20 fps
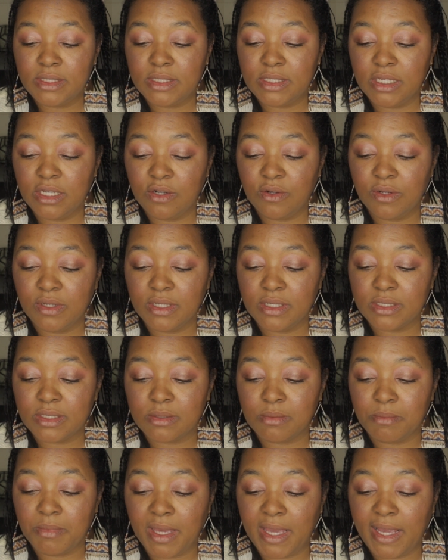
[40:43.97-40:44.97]
serious
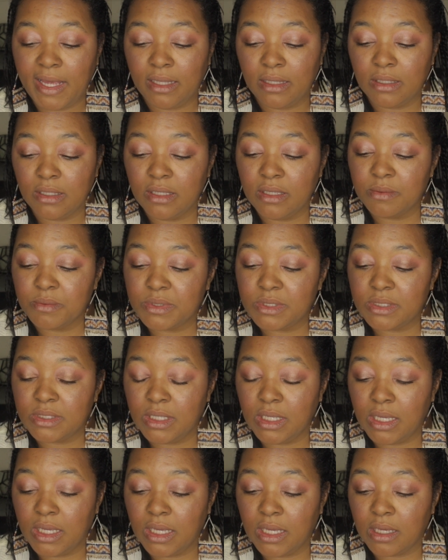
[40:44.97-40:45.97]
matte
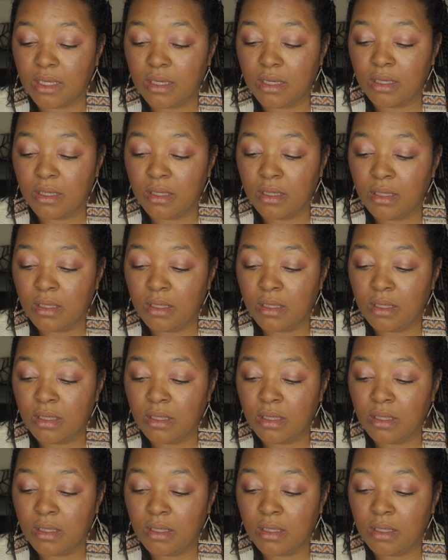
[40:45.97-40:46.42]
lipstick